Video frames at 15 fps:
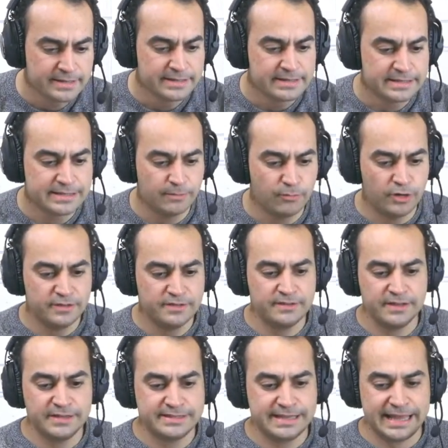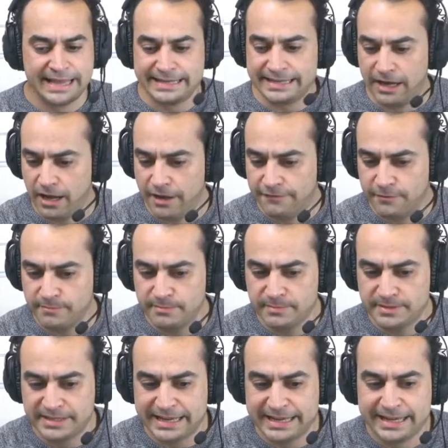Someone says hi from
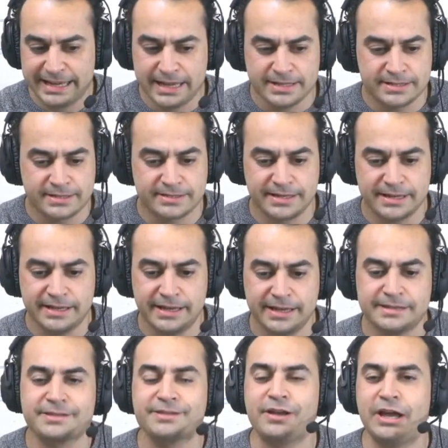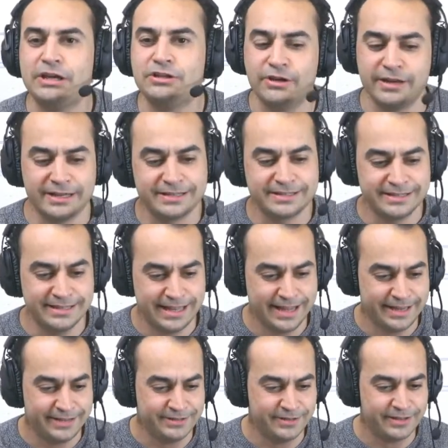St. Kitts. St. Kitts, how you doing?
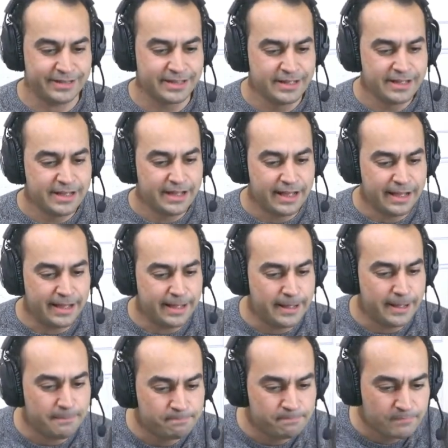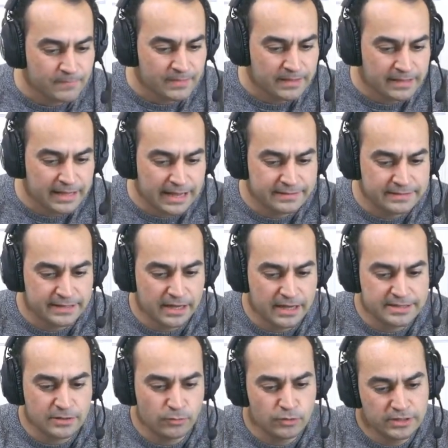How you doing? And
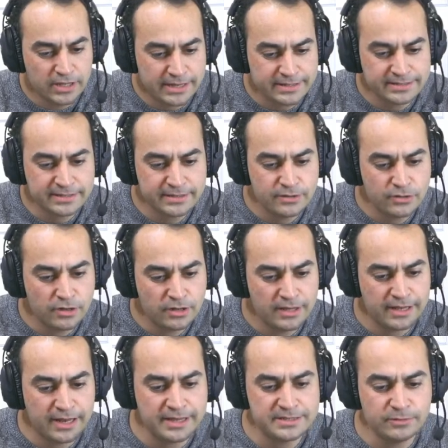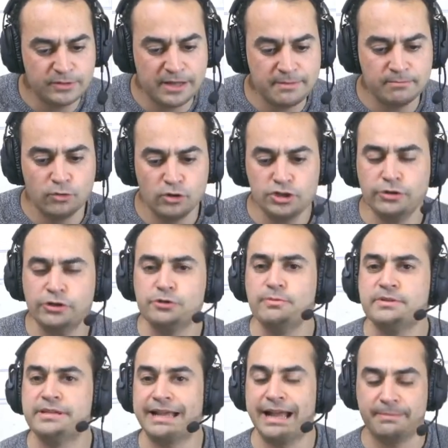Eliza would like more Jewish
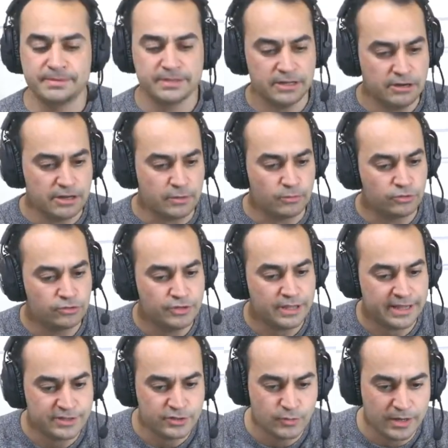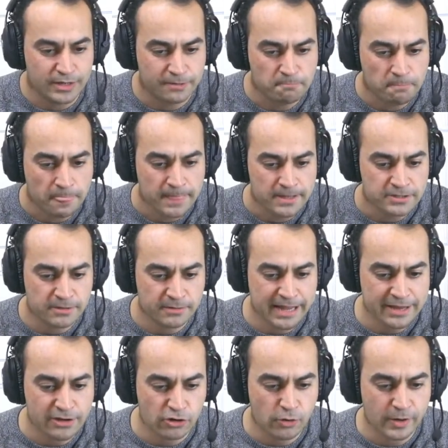music. Absolutely, we'll do that as well. So
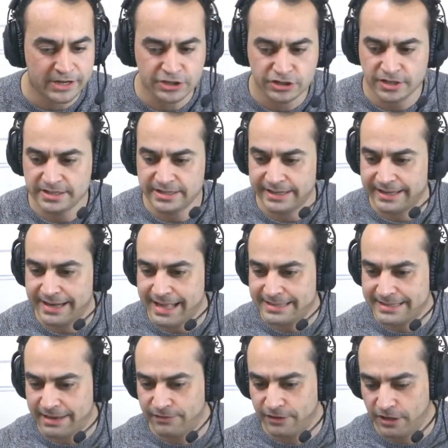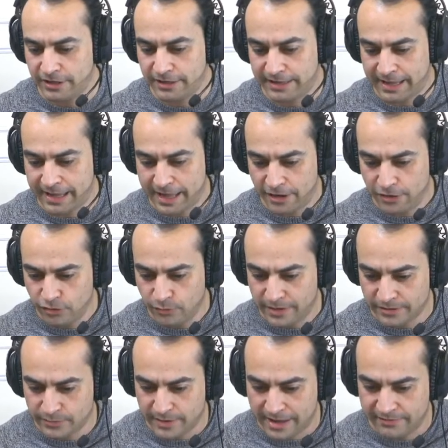get your questions in. Let's have a look. Who
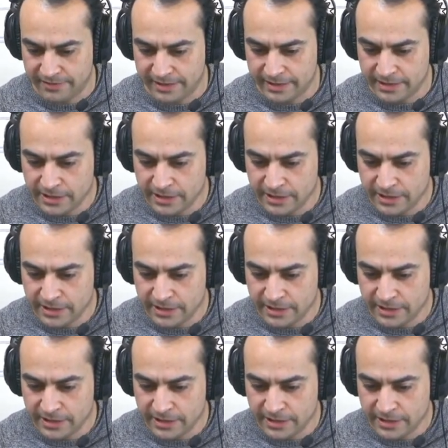else we have here?